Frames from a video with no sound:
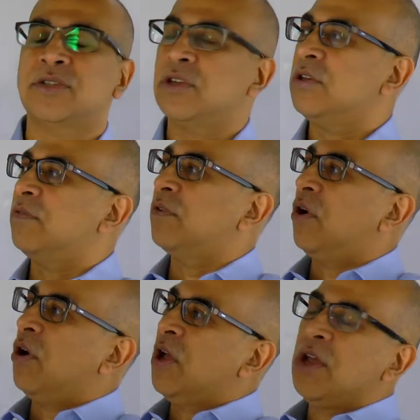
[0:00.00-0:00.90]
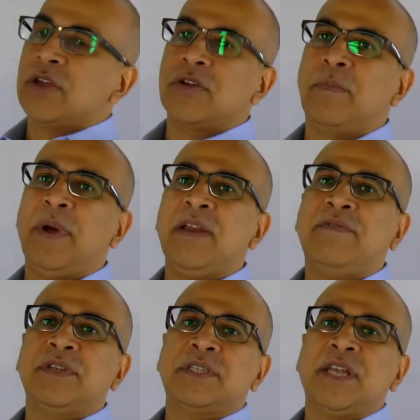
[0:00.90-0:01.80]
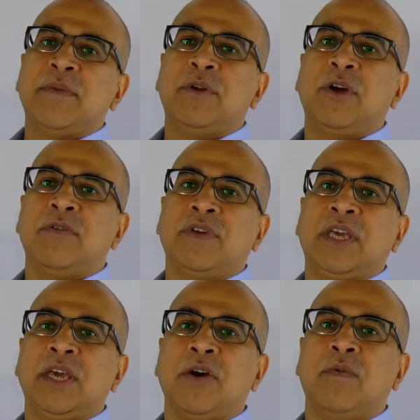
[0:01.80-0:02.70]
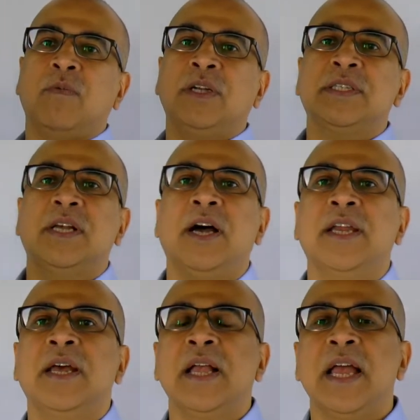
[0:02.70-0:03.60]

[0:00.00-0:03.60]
So you've got your benefit statement over here on one side,